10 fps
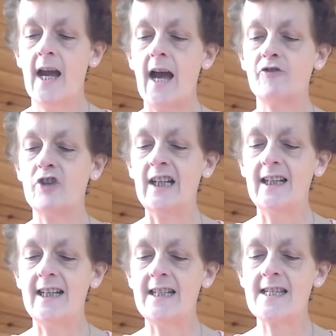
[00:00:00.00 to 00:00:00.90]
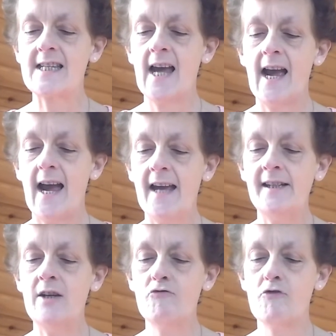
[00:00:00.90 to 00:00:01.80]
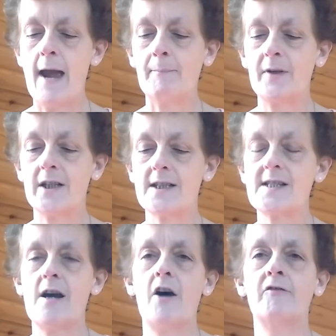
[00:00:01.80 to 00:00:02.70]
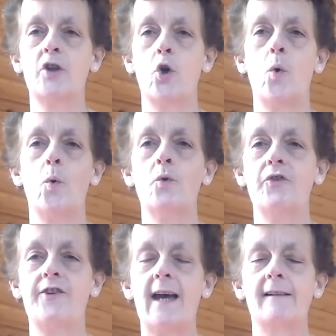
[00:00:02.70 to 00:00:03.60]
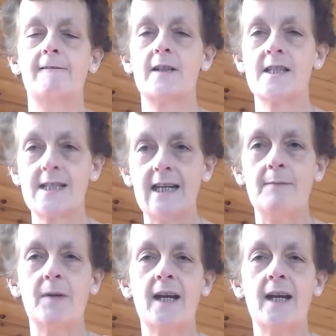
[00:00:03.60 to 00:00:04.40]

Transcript: and release any remnants of low self-esteem.